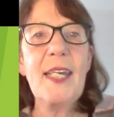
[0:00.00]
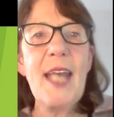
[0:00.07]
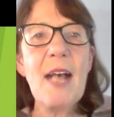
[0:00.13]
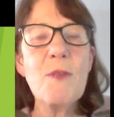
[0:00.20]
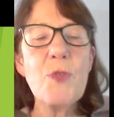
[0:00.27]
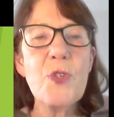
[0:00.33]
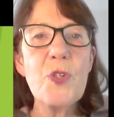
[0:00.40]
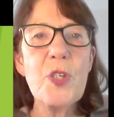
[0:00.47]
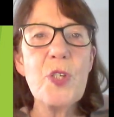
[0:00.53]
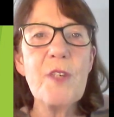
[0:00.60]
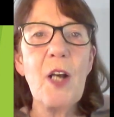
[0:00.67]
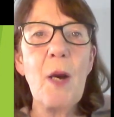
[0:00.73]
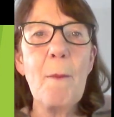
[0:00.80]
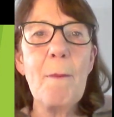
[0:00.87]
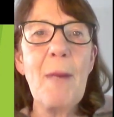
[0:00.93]
Yeah, so
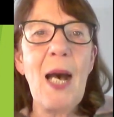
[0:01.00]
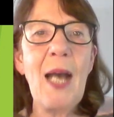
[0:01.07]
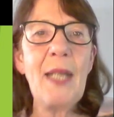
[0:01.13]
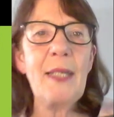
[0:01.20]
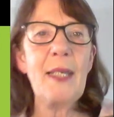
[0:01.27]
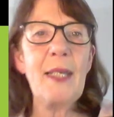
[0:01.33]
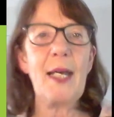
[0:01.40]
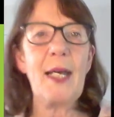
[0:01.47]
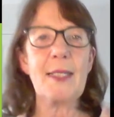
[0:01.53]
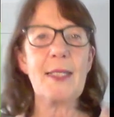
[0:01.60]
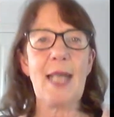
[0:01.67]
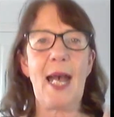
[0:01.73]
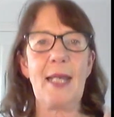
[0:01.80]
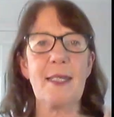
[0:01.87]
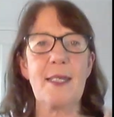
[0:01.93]
you've got mine
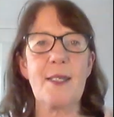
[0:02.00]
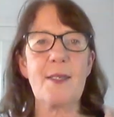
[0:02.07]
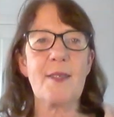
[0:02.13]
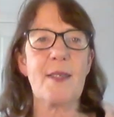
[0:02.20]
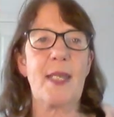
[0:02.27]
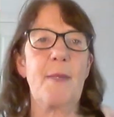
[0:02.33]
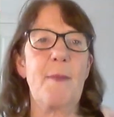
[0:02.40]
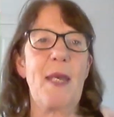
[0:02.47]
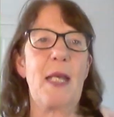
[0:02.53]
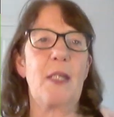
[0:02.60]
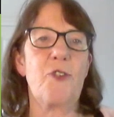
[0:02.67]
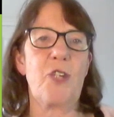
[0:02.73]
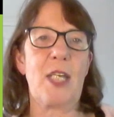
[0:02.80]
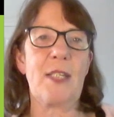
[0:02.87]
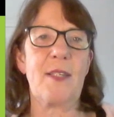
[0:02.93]
and Hannah's
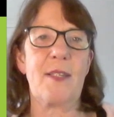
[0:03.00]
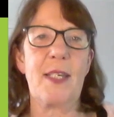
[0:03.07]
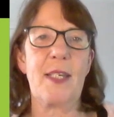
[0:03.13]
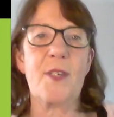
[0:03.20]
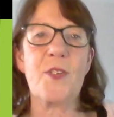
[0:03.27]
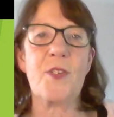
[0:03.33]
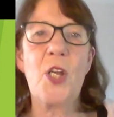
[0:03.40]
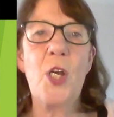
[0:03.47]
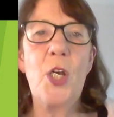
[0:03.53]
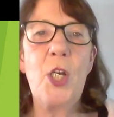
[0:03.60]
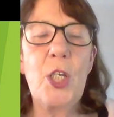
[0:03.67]
email addresses.